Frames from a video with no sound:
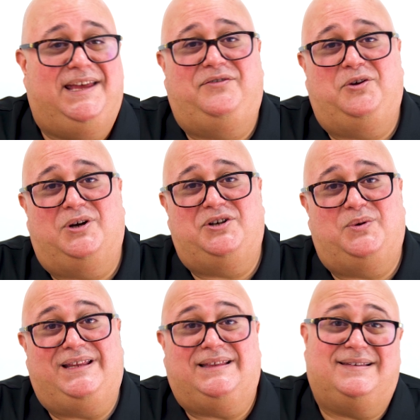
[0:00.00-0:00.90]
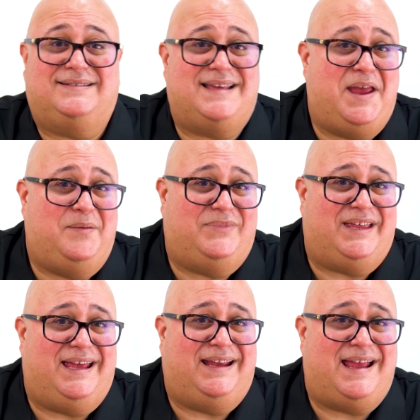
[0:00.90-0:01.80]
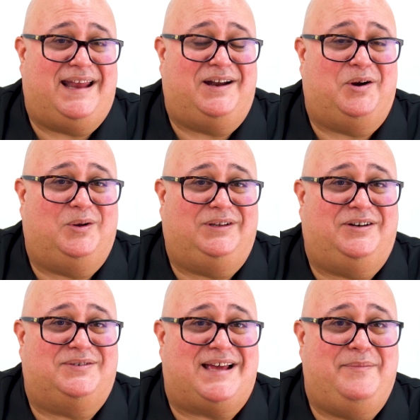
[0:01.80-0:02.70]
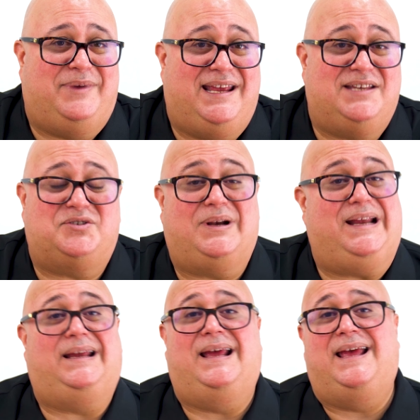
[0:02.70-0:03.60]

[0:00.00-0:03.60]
if you were doing the same thing at an earlier time in history,